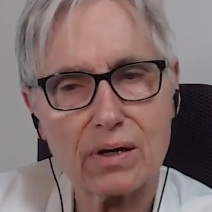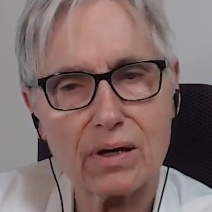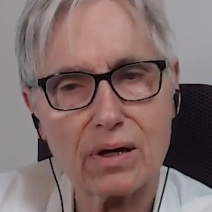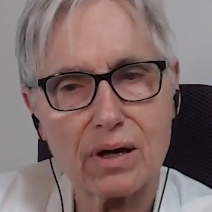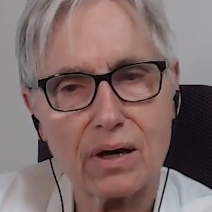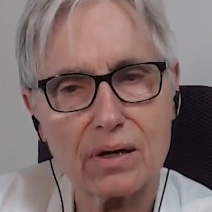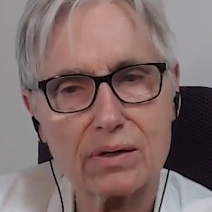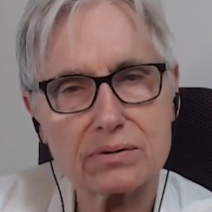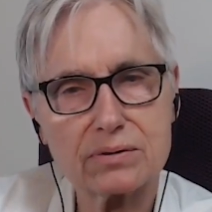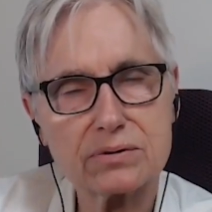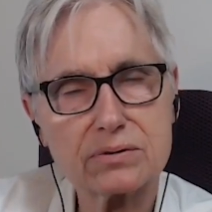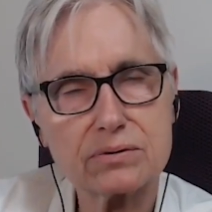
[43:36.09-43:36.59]

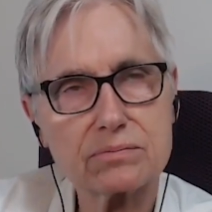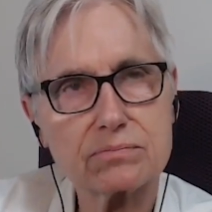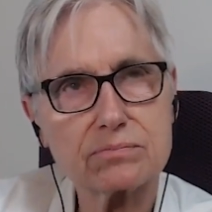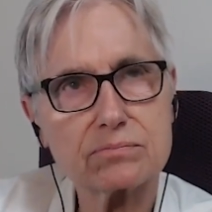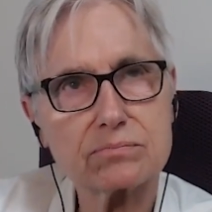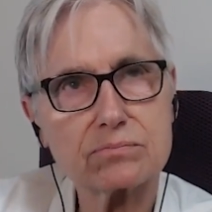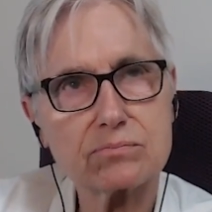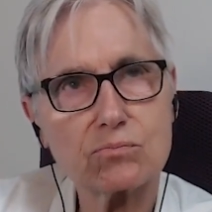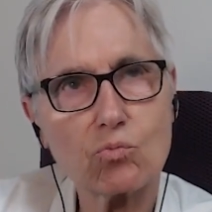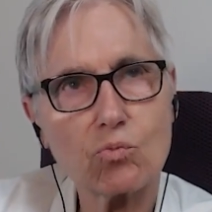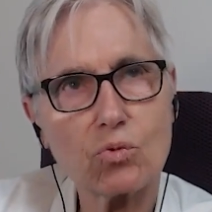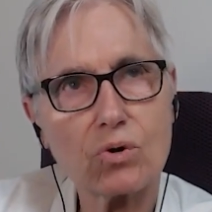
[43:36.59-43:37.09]
s-
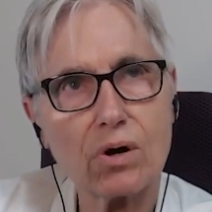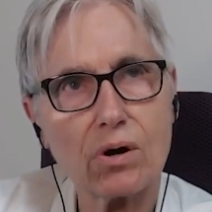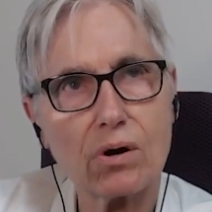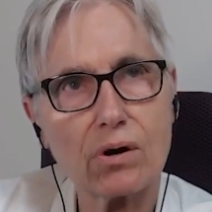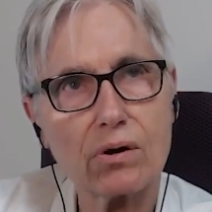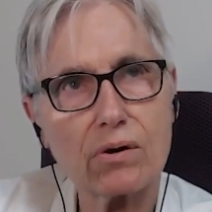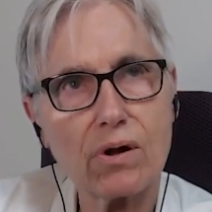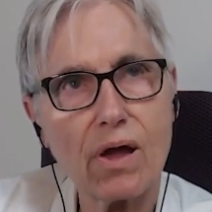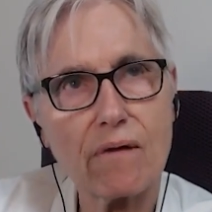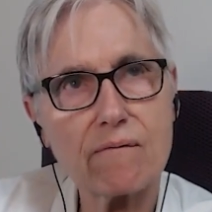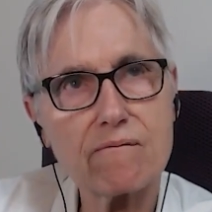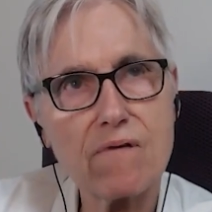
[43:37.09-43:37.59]
we
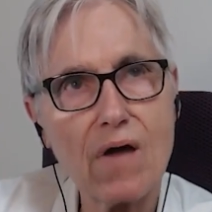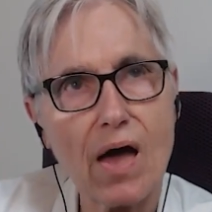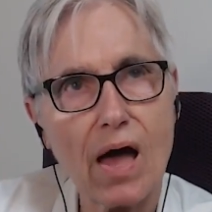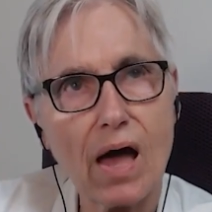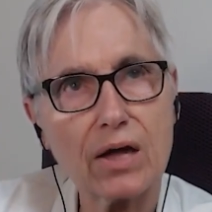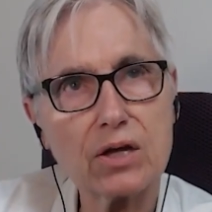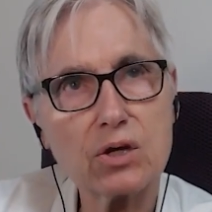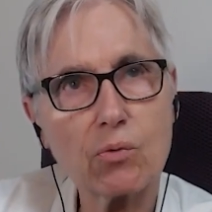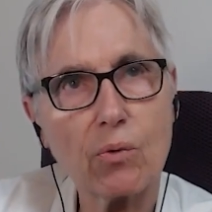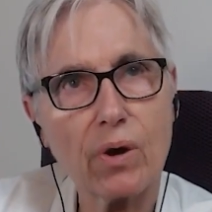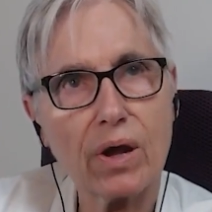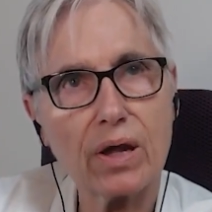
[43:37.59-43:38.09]
are
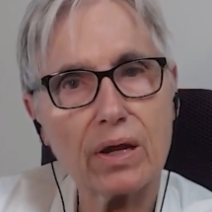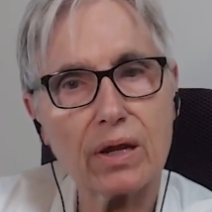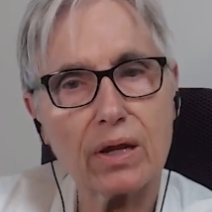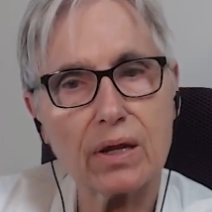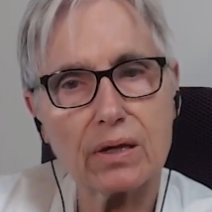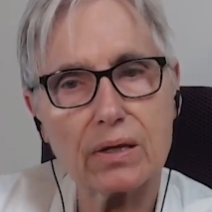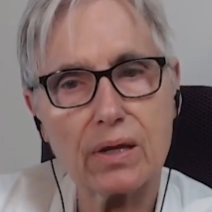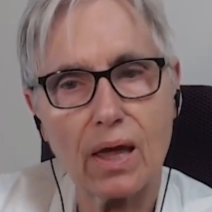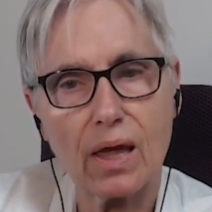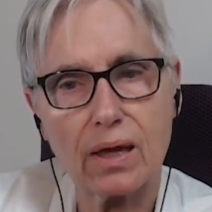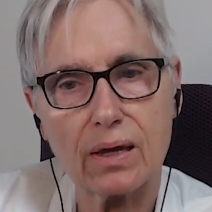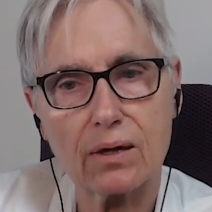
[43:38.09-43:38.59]

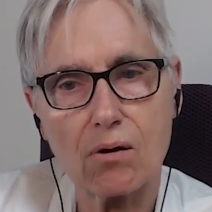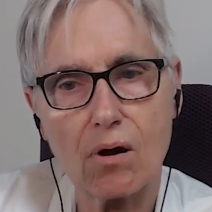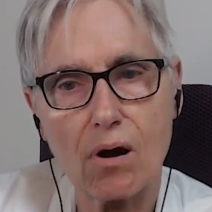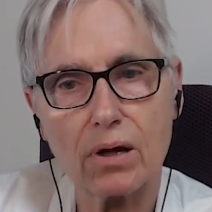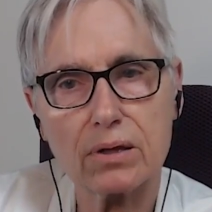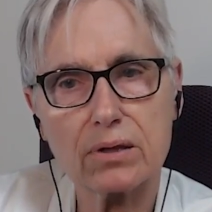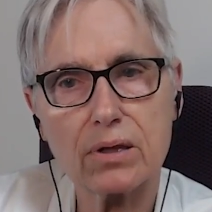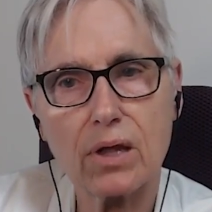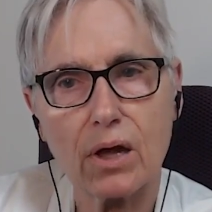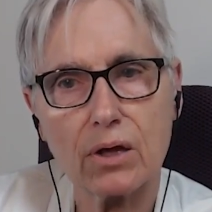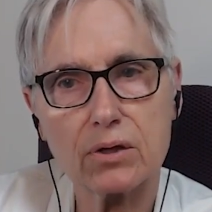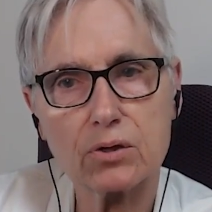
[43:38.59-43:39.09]
evaluating a
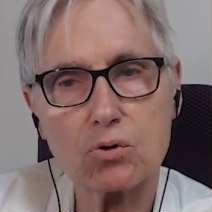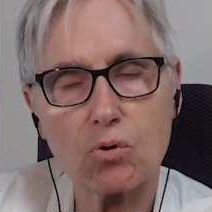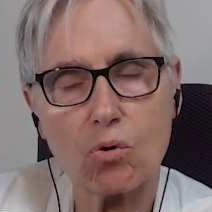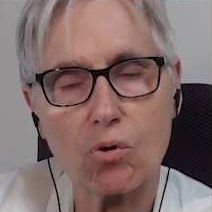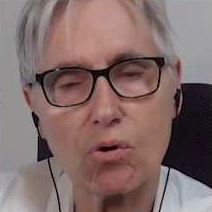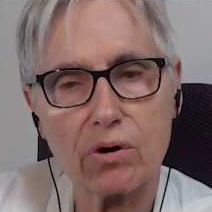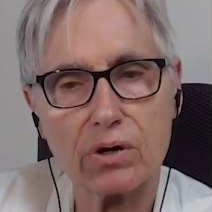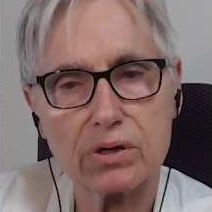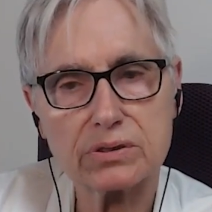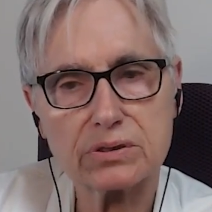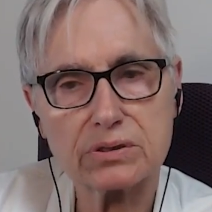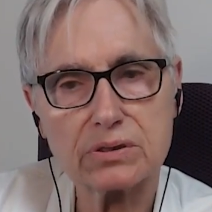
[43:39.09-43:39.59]
online
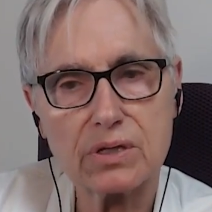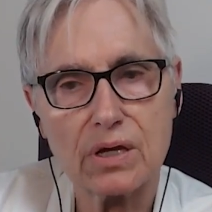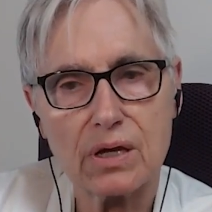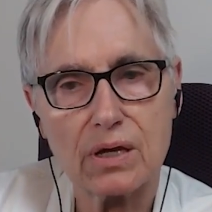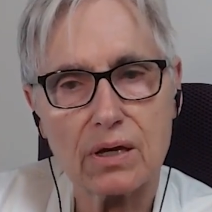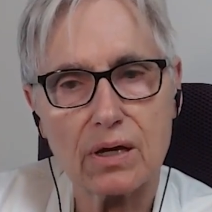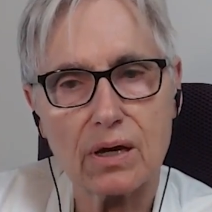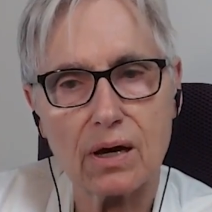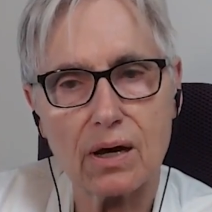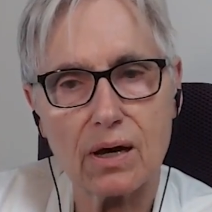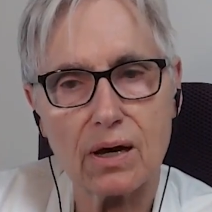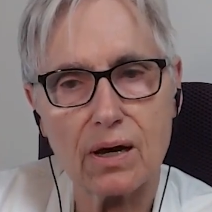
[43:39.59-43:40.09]
course
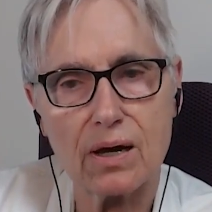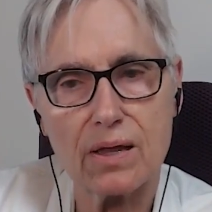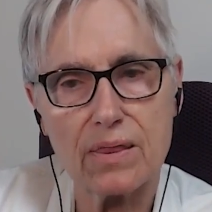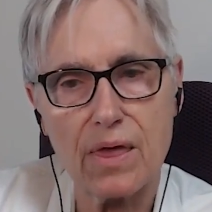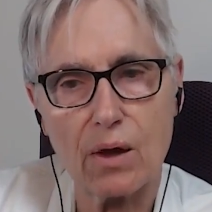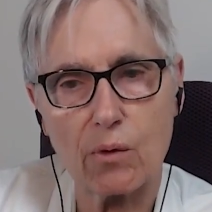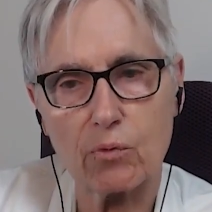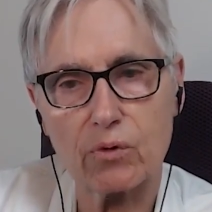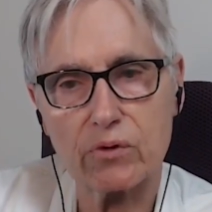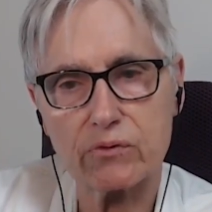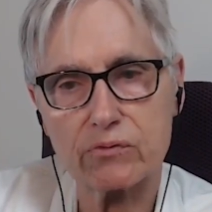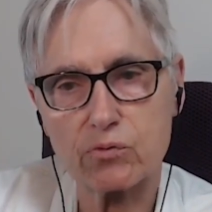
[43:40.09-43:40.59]

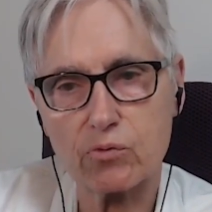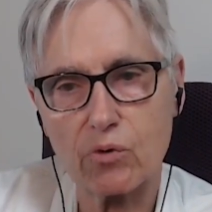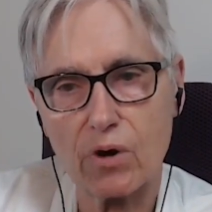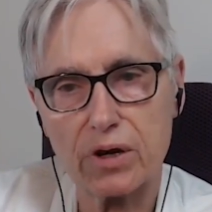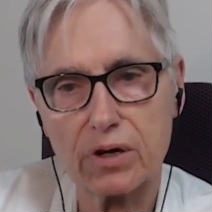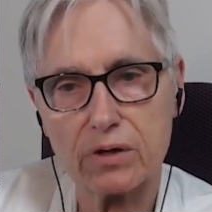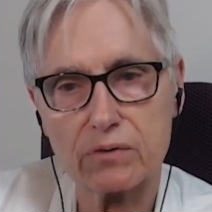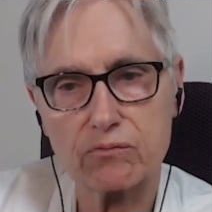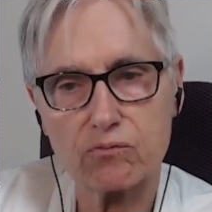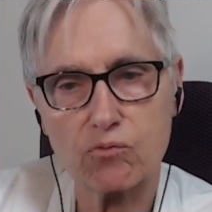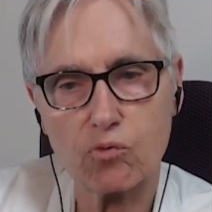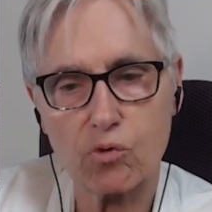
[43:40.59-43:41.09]
that we've
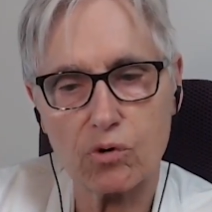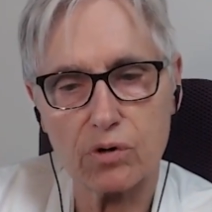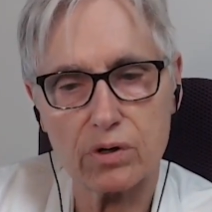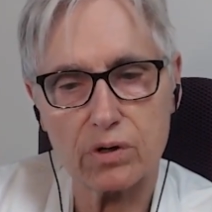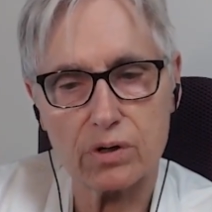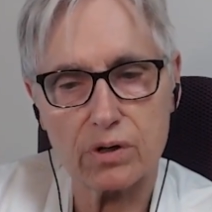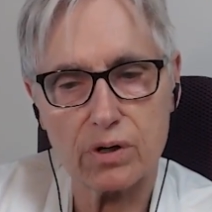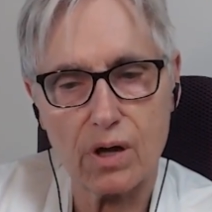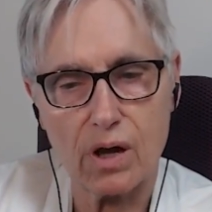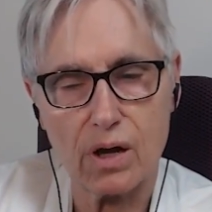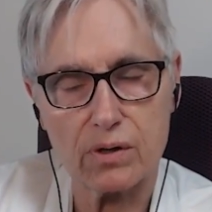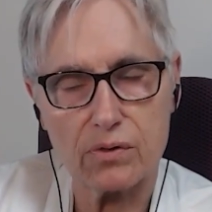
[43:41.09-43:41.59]
created
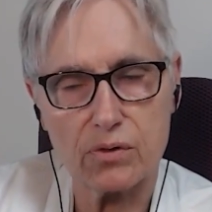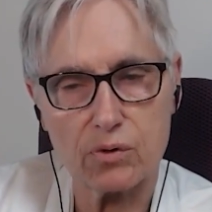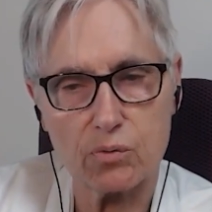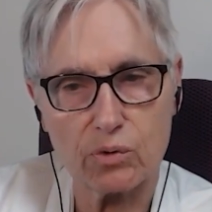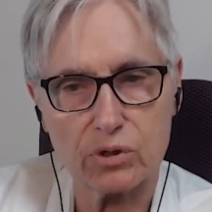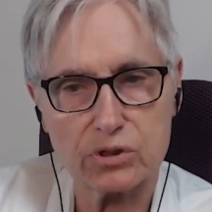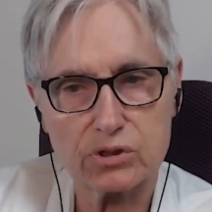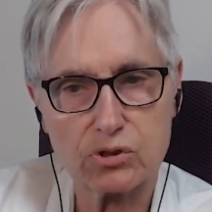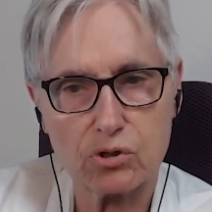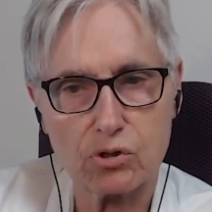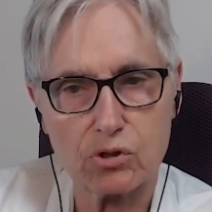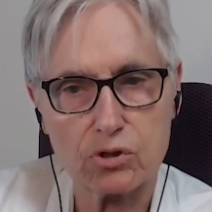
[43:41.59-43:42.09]
for the
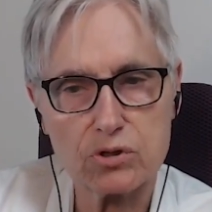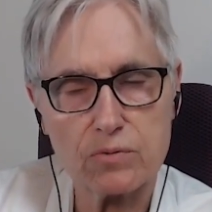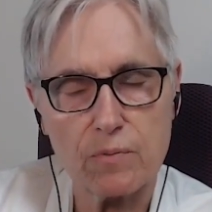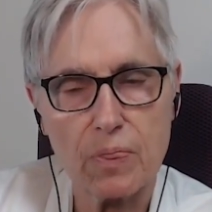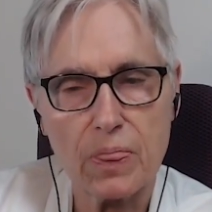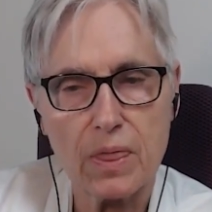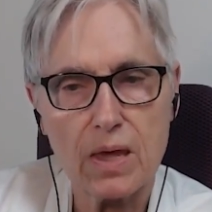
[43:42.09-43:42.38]
research,